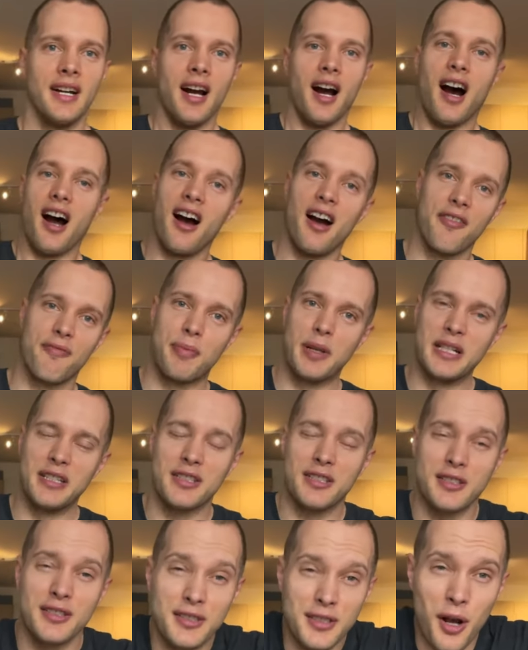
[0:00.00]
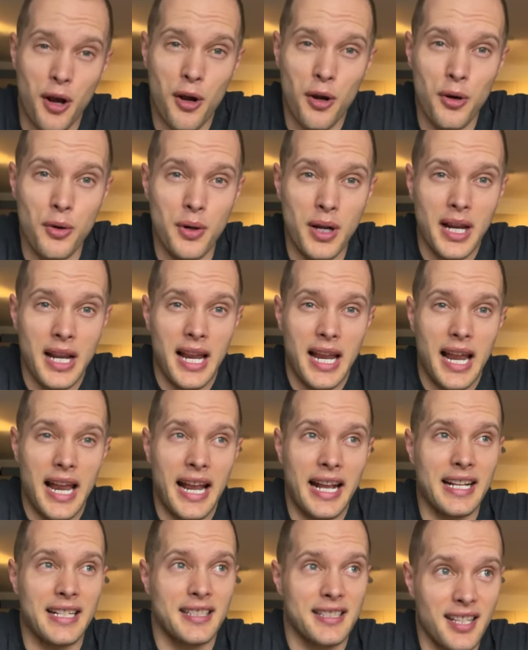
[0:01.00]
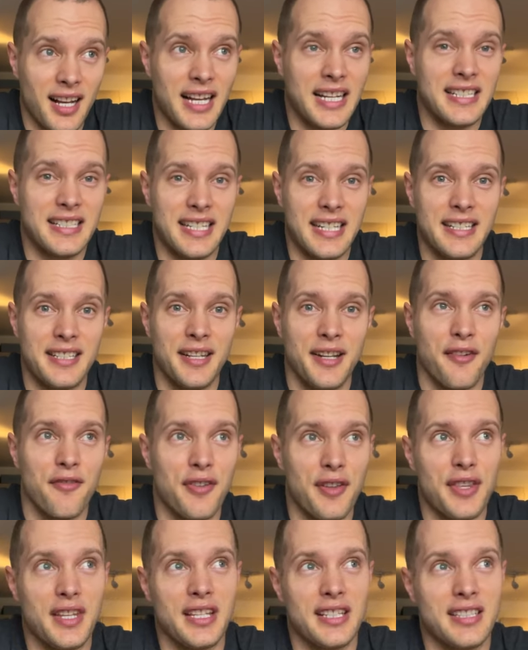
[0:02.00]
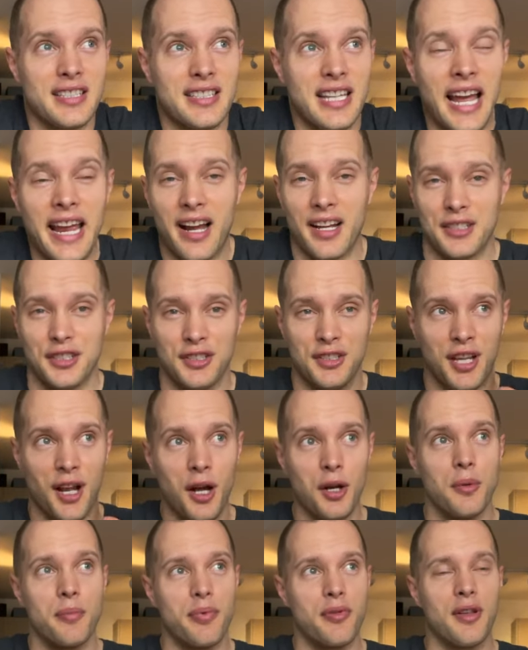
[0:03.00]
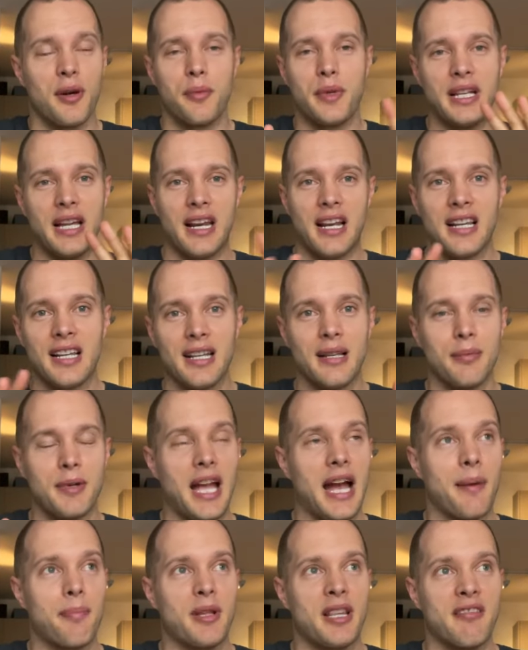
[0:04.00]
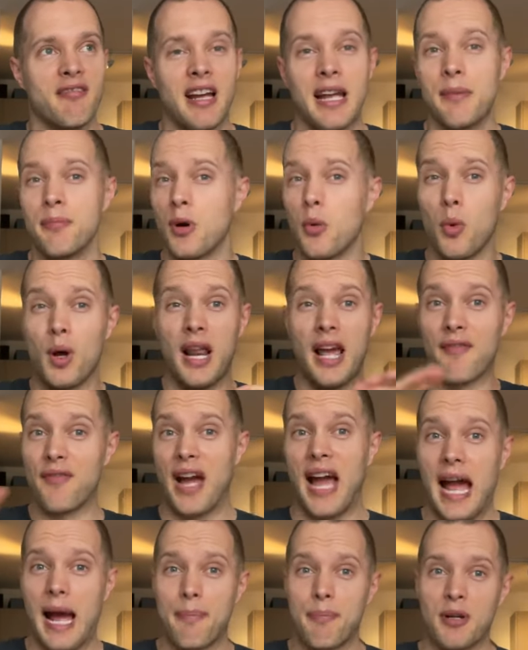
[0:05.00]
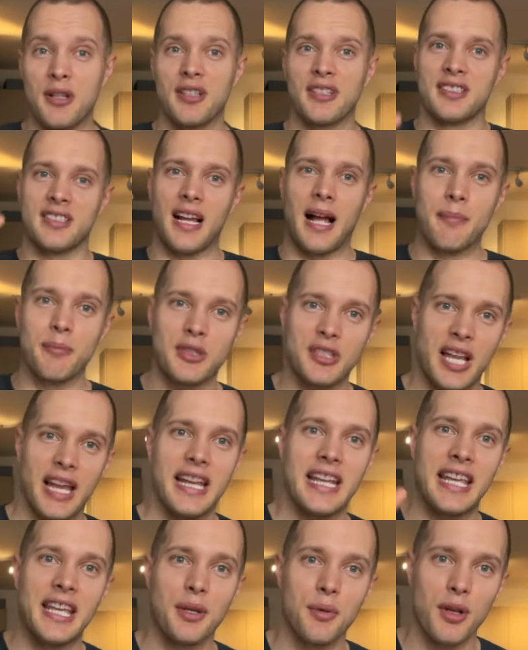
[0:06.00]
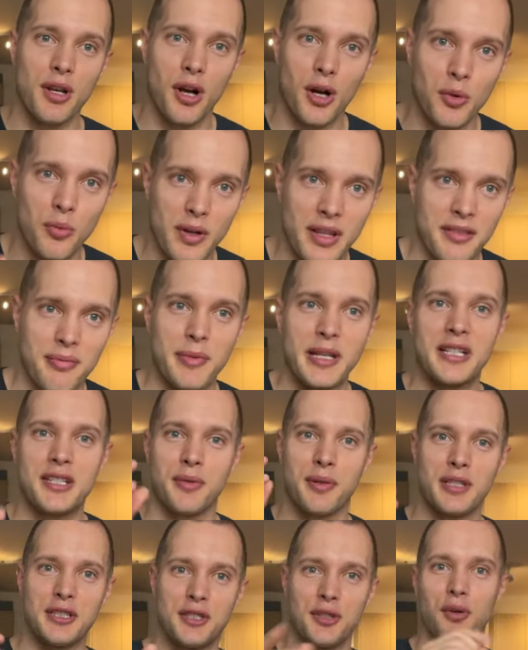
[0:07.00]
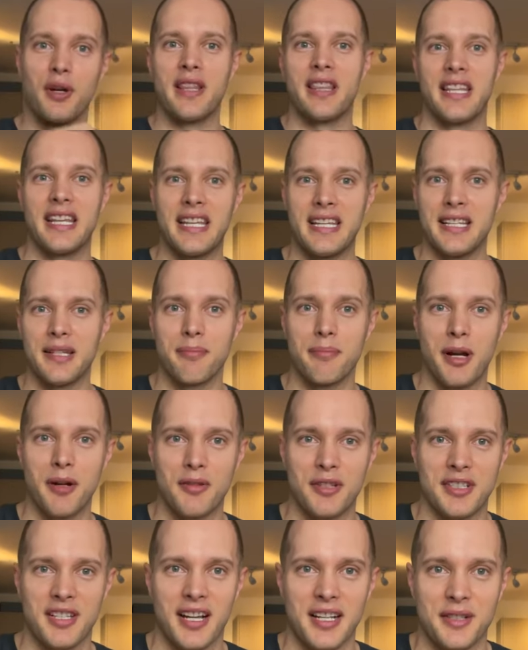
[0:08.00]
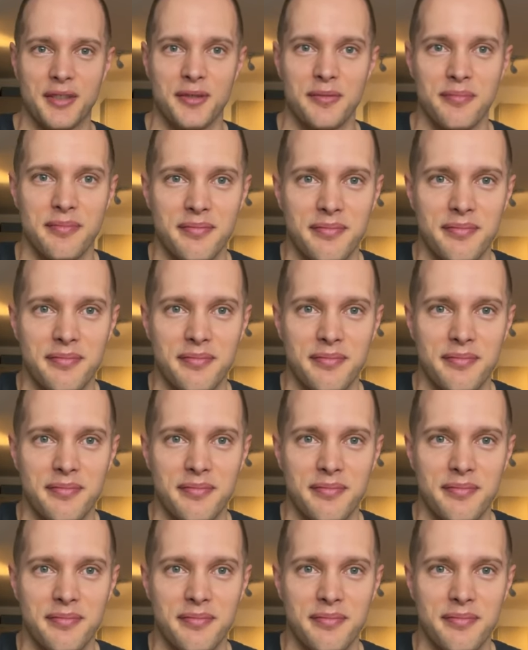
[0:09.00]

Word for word: I've been so excited for this day. I just hope that we get a little gap in the rain, but whatever happens, I'm taking you along with me to enjoy the Indian motorcycle.